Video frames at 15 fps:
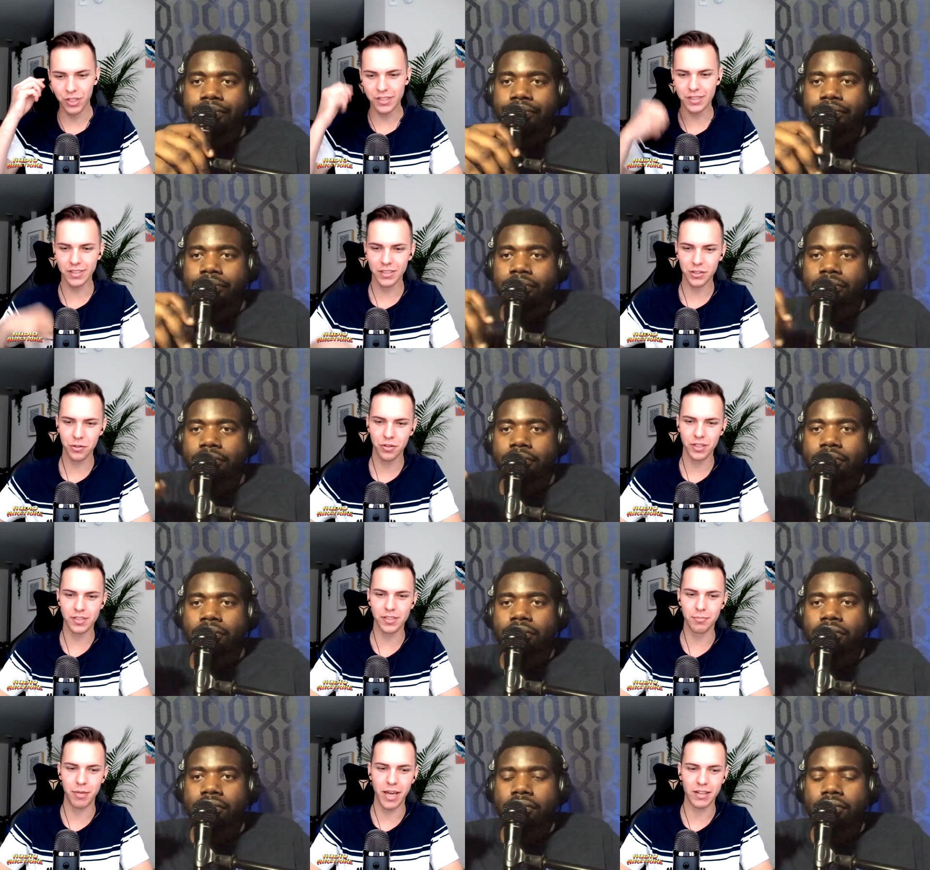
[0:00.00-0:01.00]
Speaker 1: You listen, you
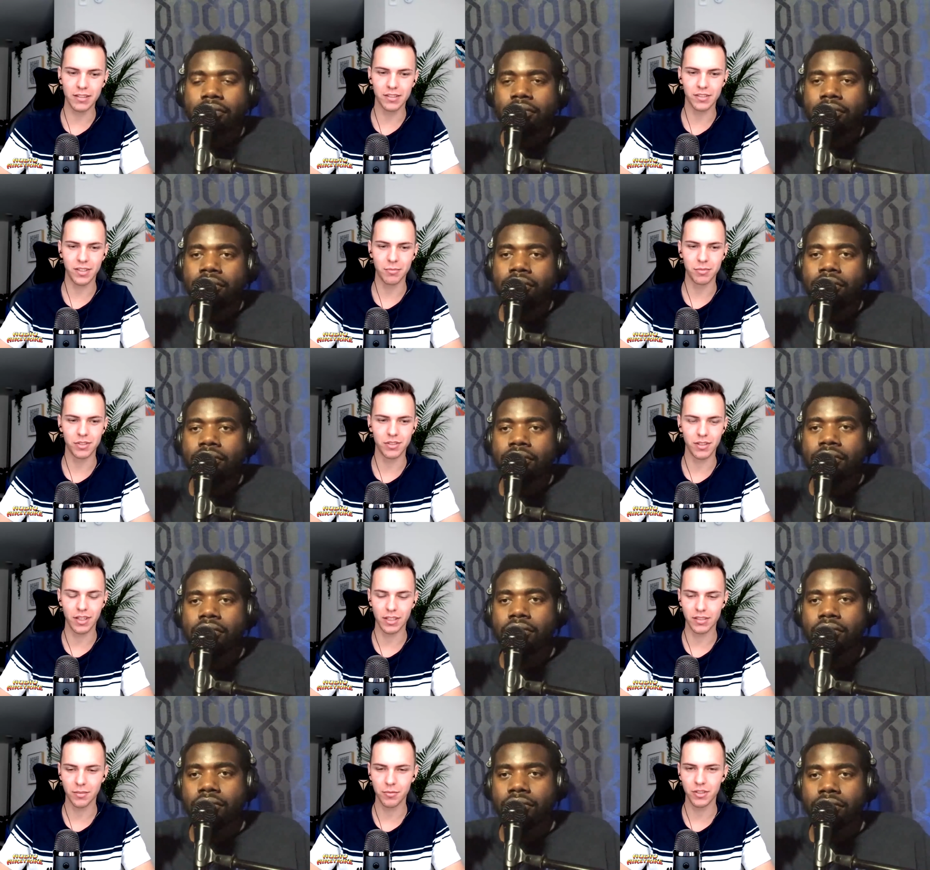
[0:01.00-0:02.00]
listen back to some
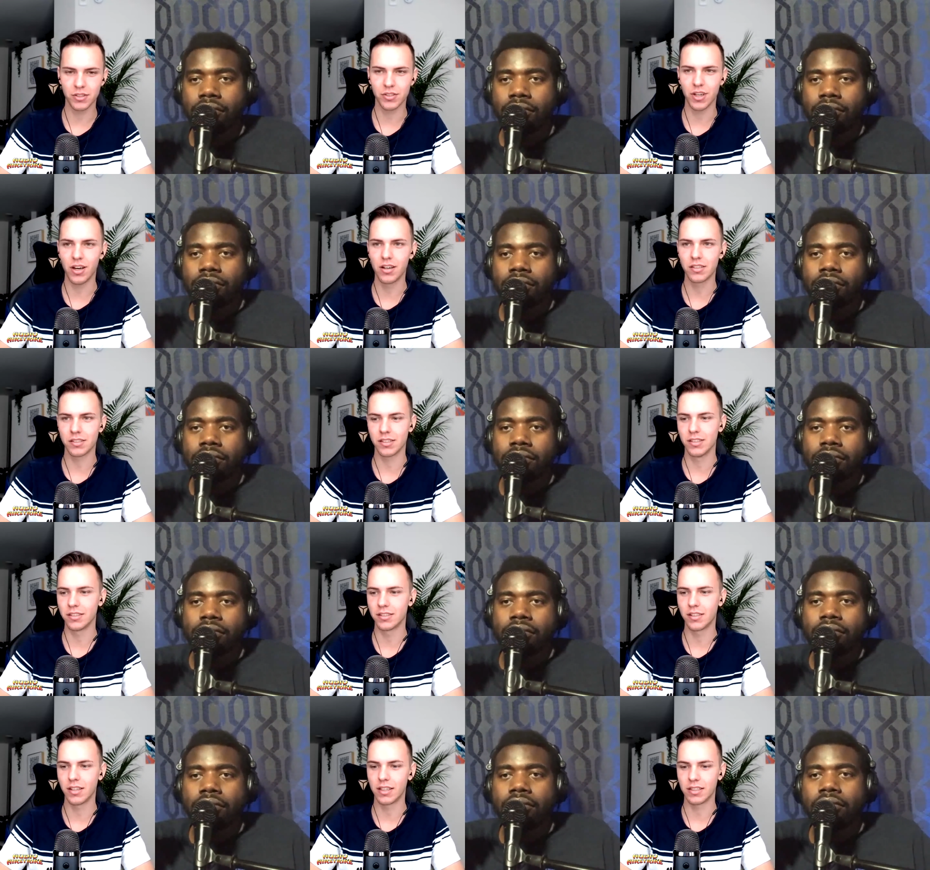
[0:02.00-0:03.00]
like some of the songs.
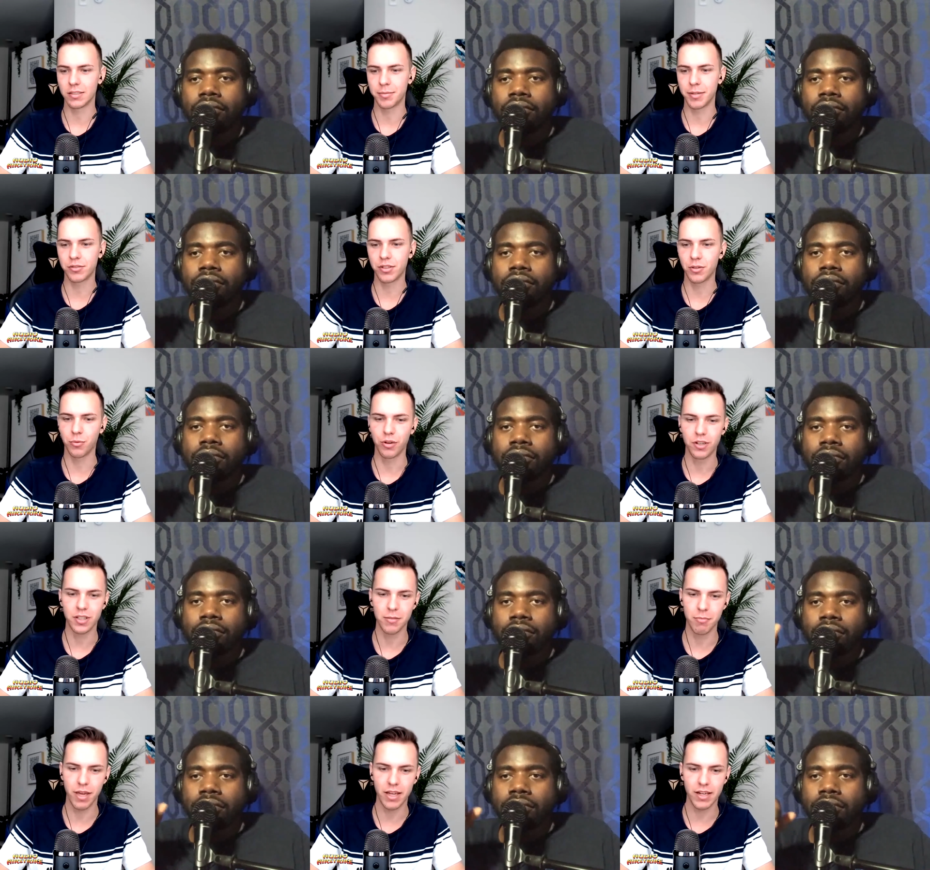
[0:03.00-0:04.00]
Is like especially the
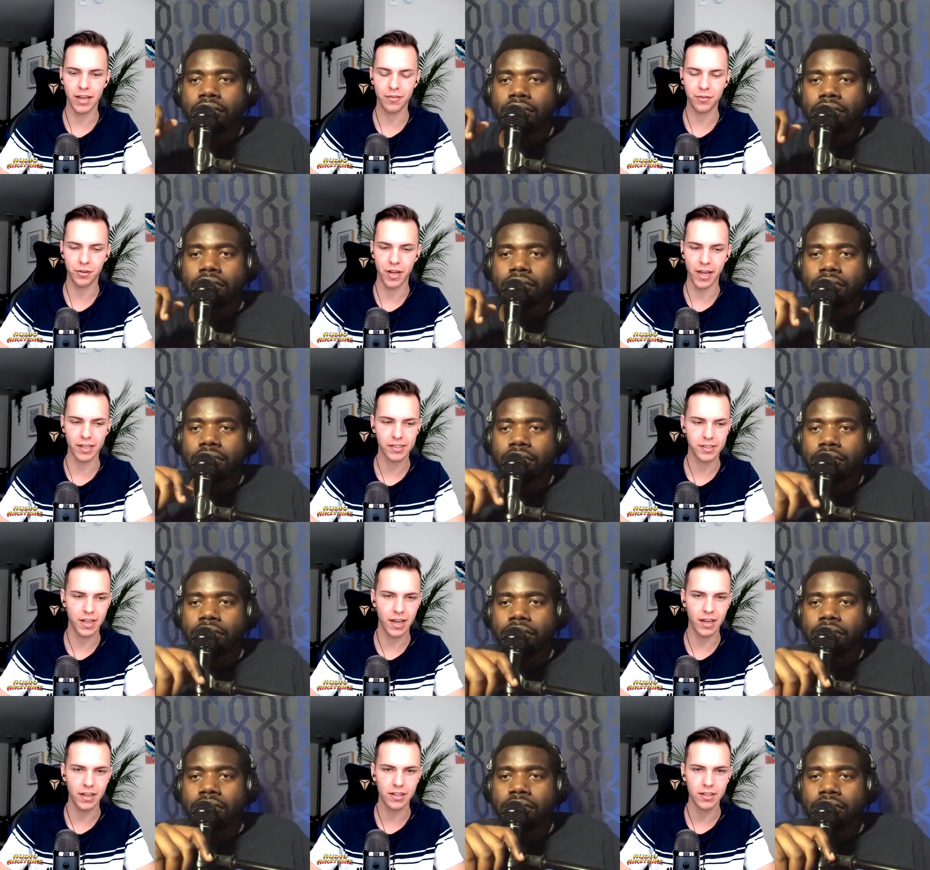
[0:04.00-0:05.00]
one he made after
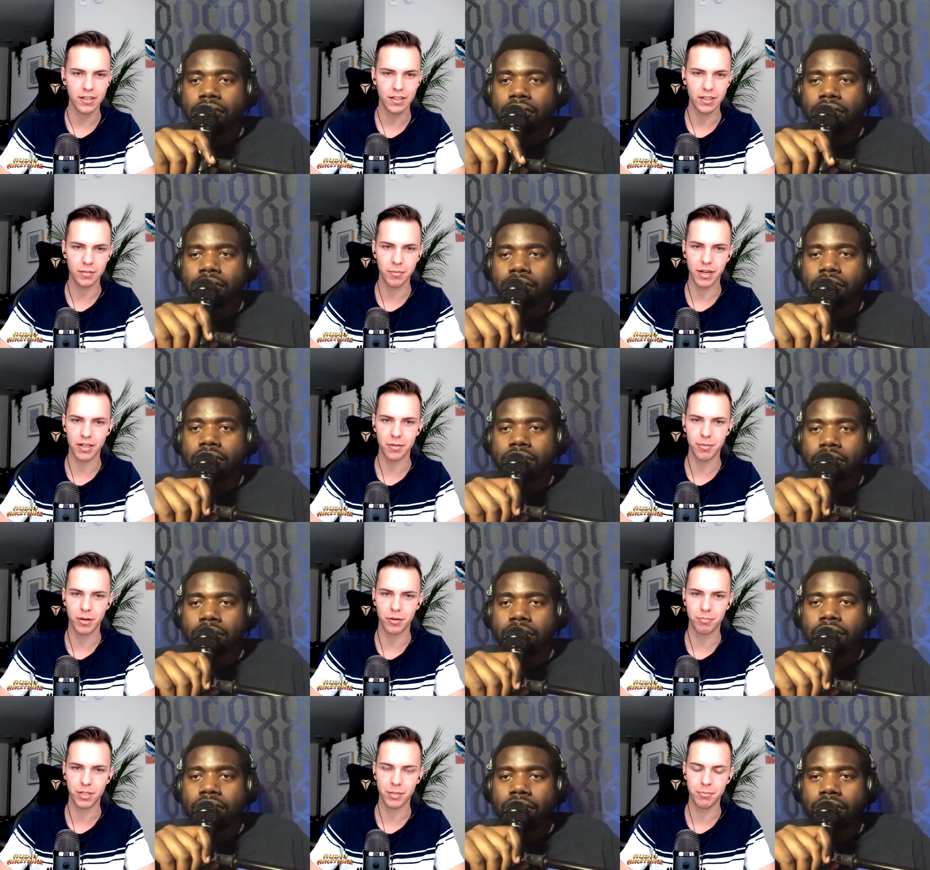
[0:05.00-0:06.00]
X died, and he made it
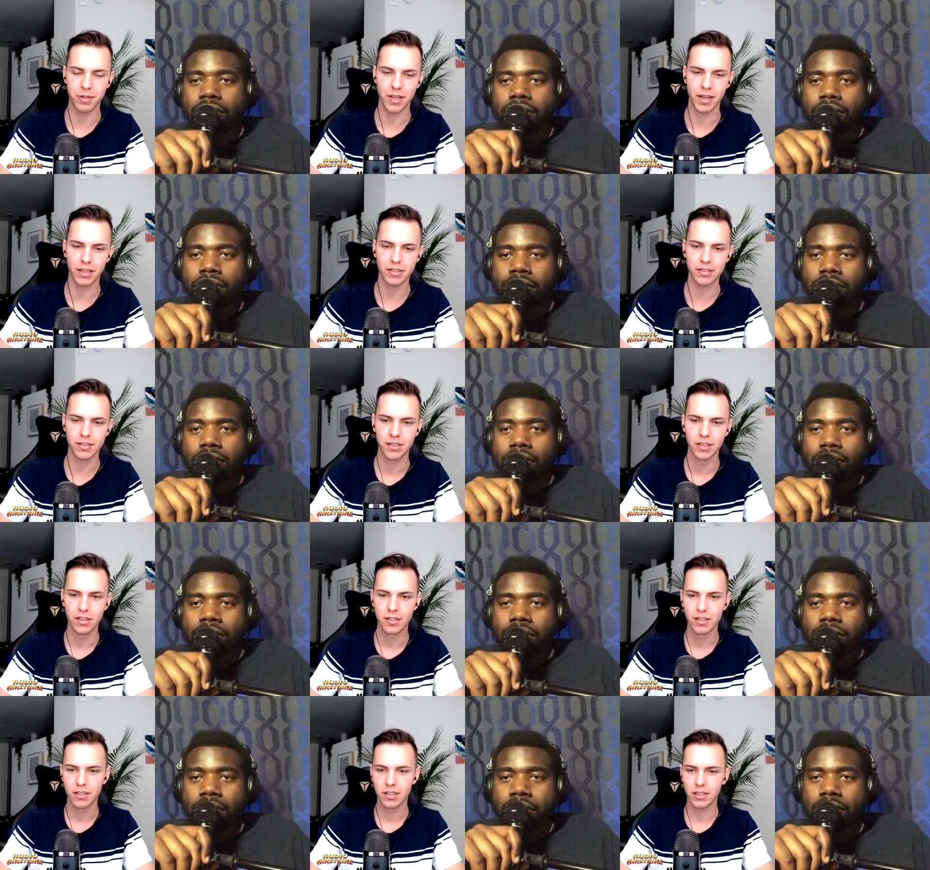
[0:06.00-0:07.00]
about Peep and
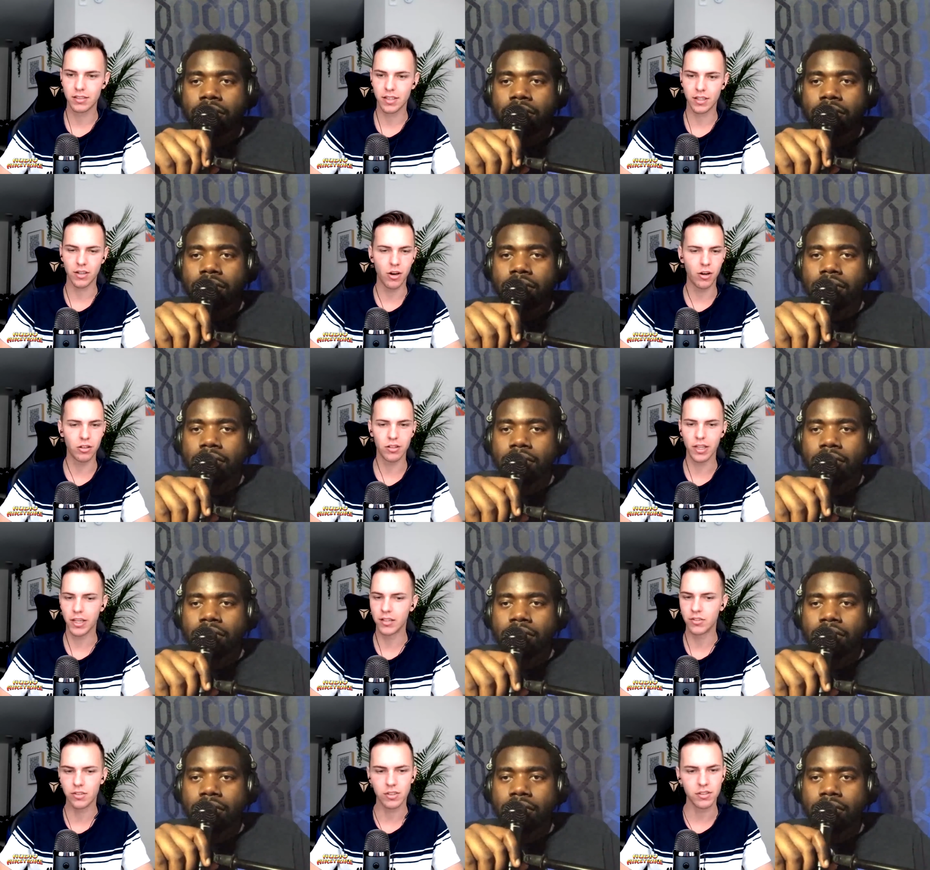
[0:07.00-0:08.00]
X. He's like, all
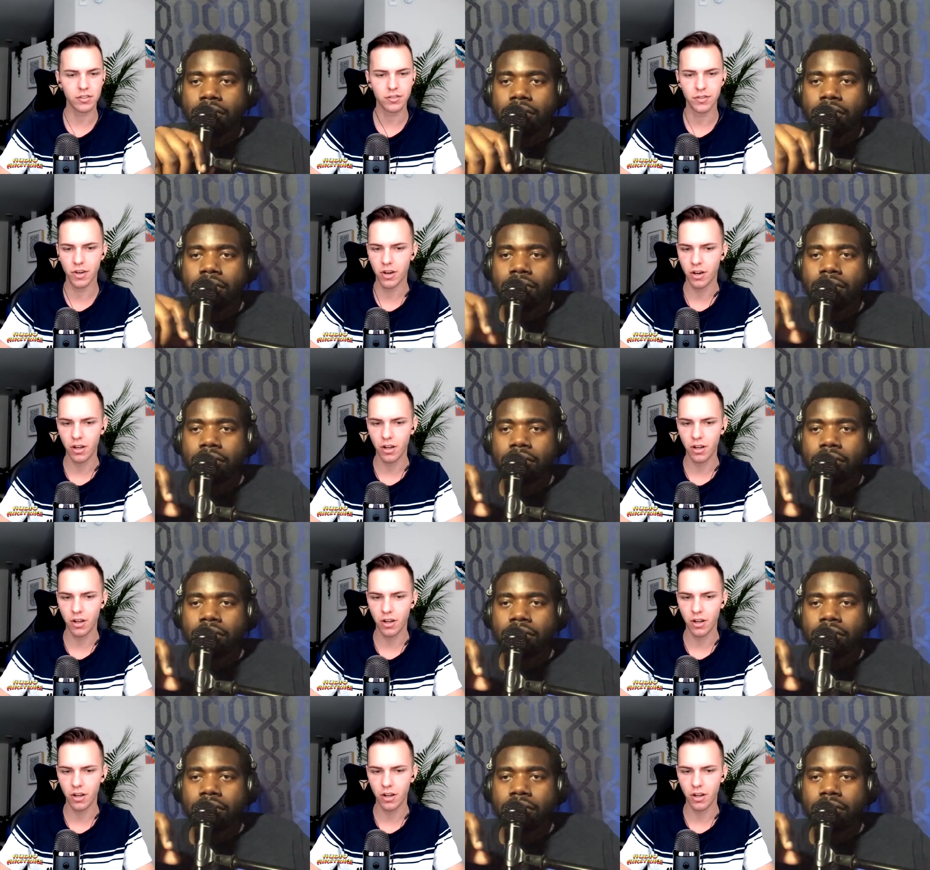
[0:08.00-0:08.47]
legends